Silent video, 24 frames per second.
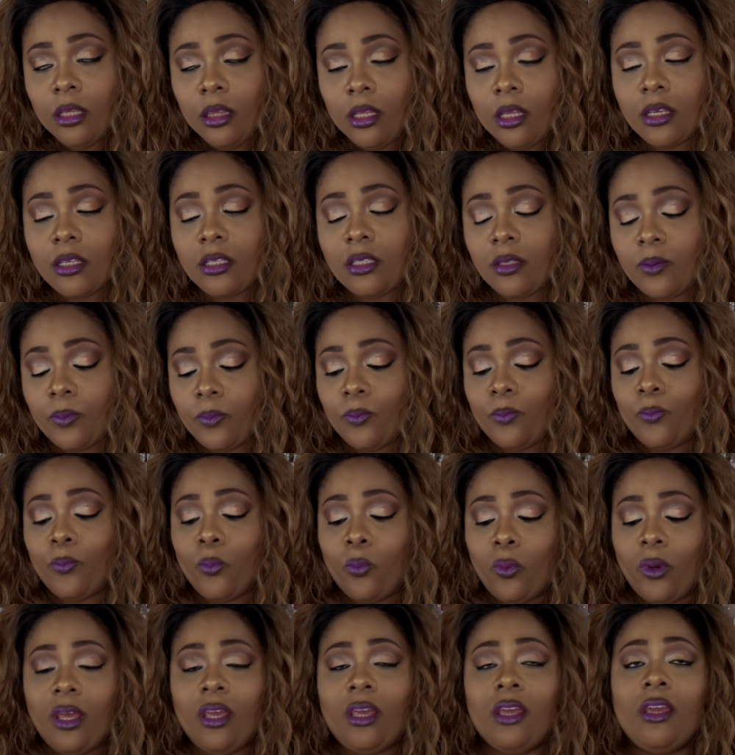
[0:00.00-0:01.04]
This
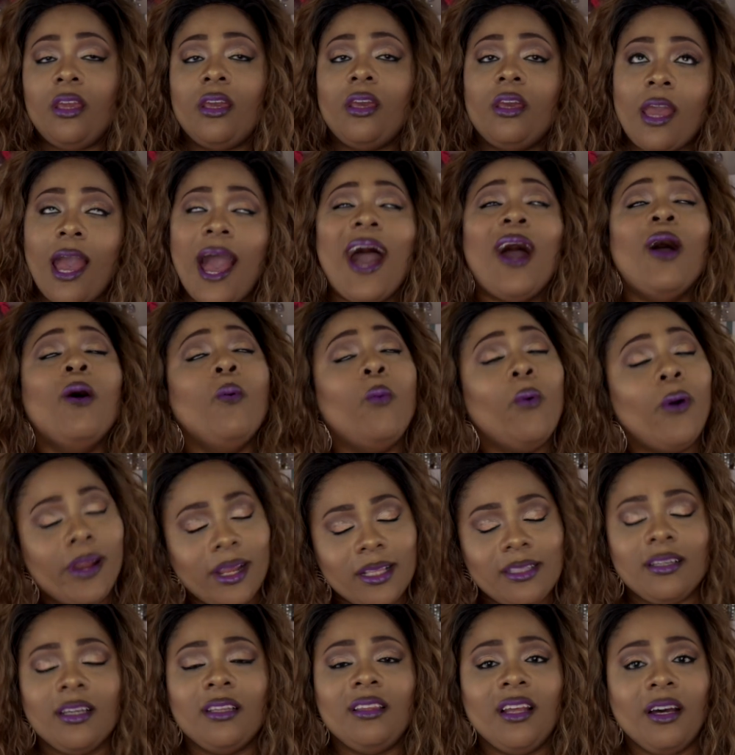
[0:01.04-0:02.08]
wig, I
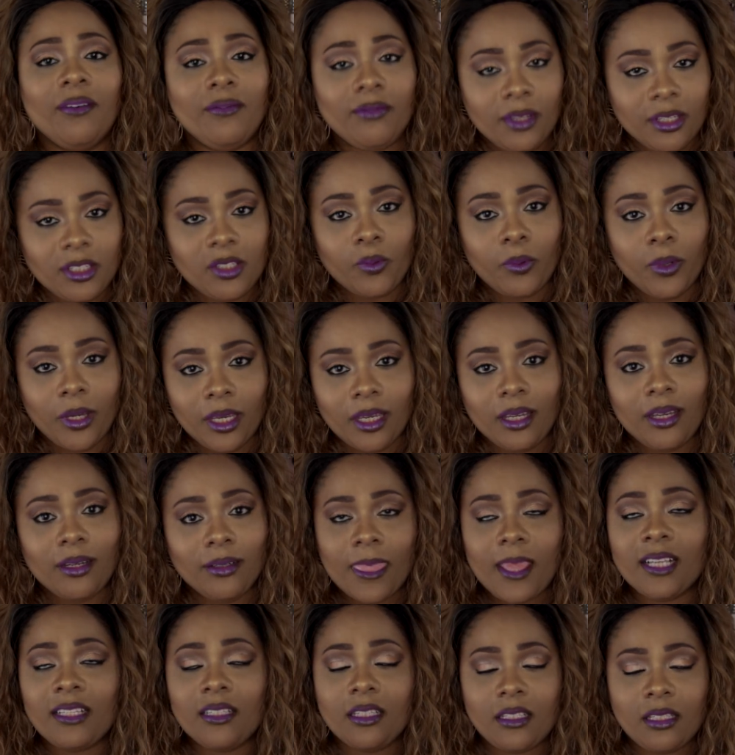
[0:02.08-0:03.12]
wanted to love this wig.
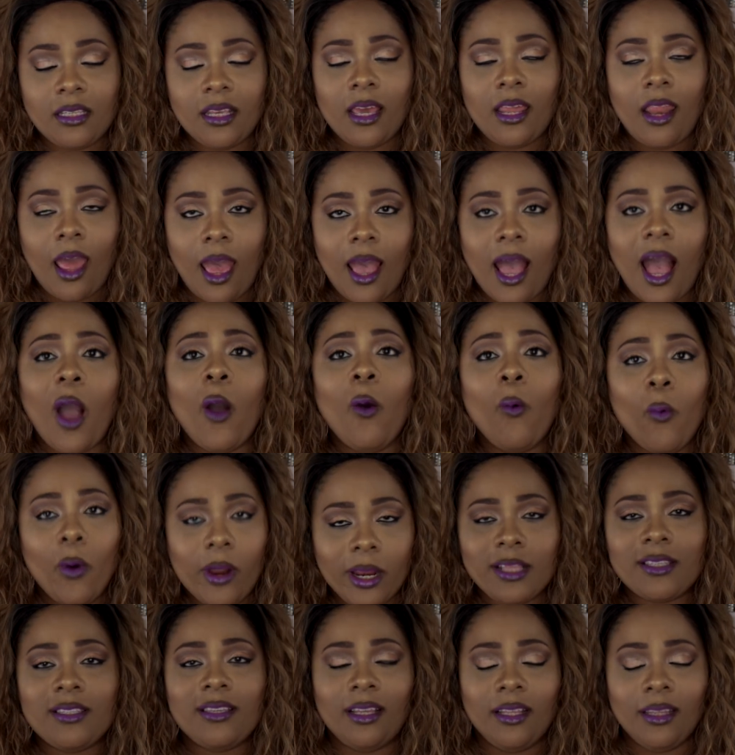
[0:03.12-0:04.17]
Let's just say that. I
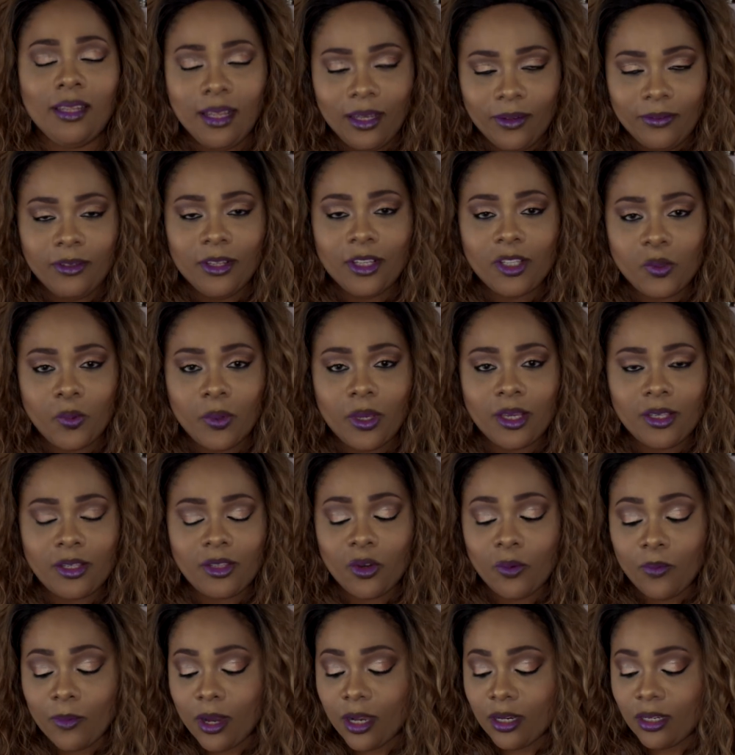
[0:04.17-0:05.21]
wanted to love this wig
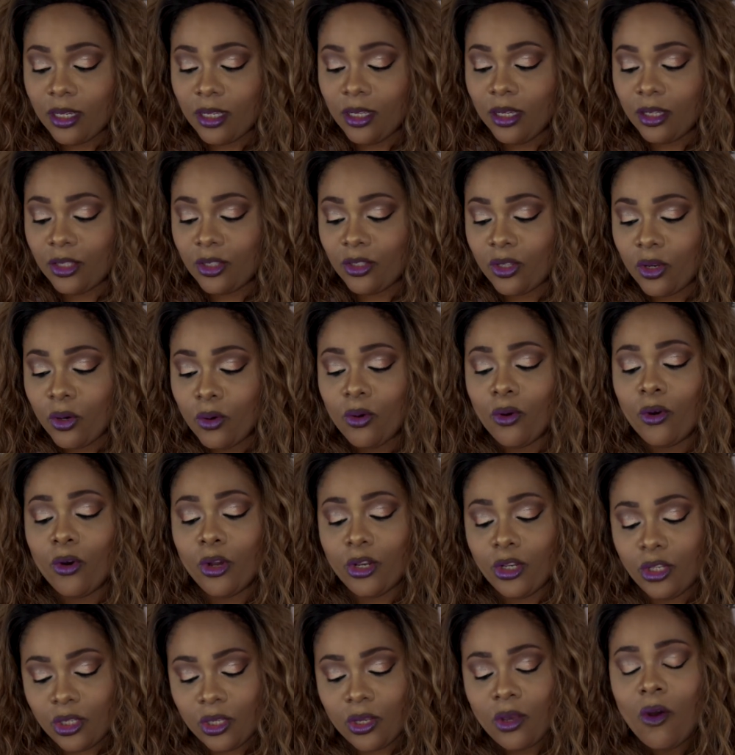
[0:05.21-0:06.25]
so much. It looks so
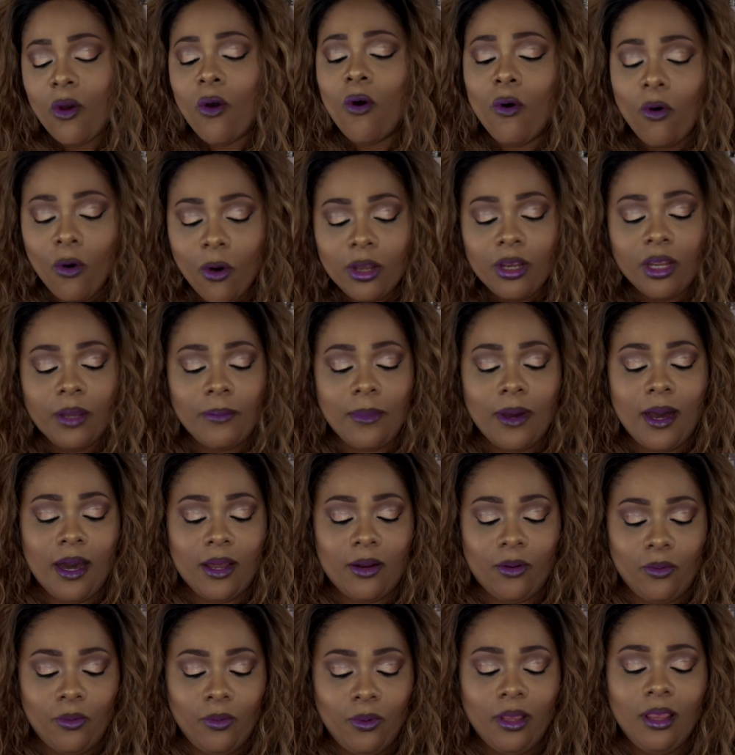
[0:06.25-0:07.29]
gorgeous on the
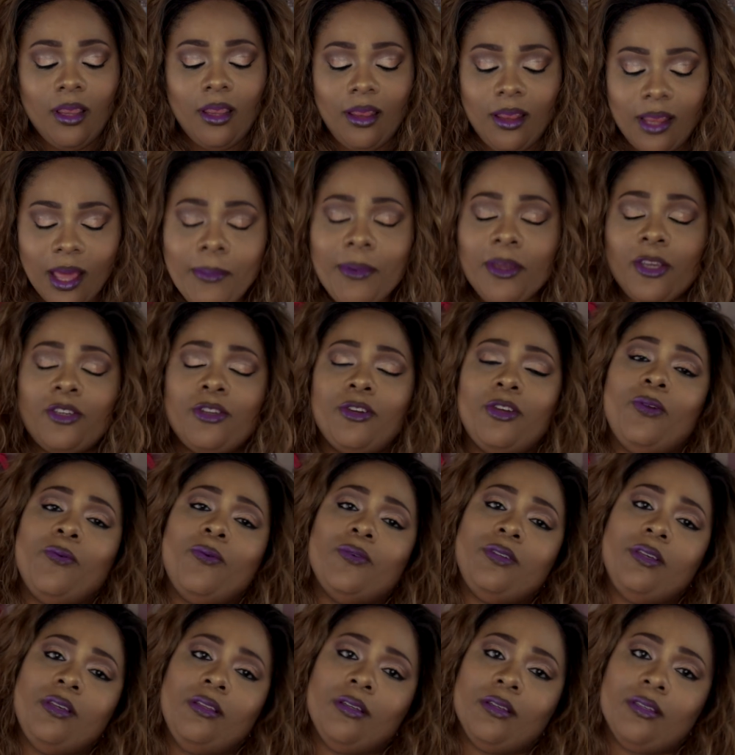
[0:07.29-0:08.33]
model. Let me show you
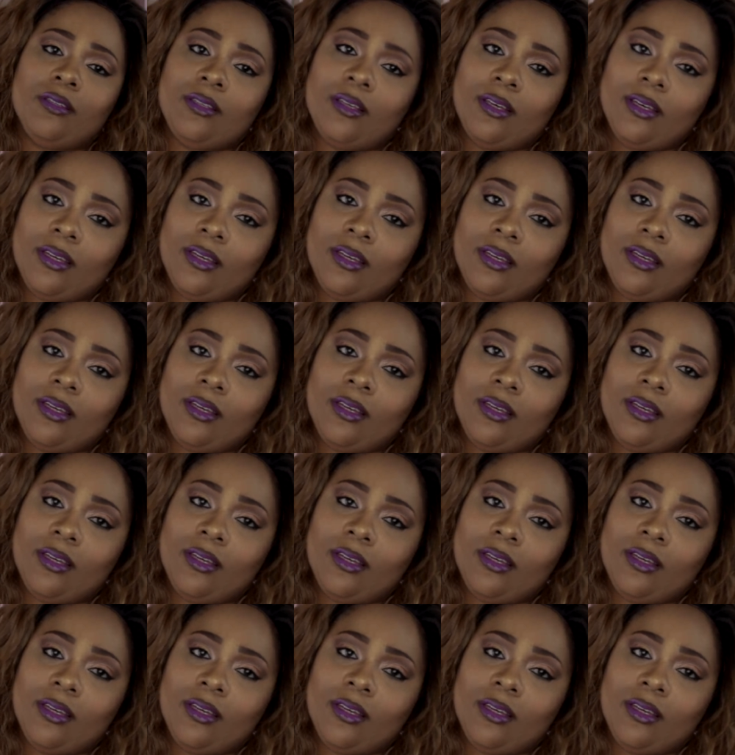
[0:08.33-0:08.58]
what she looks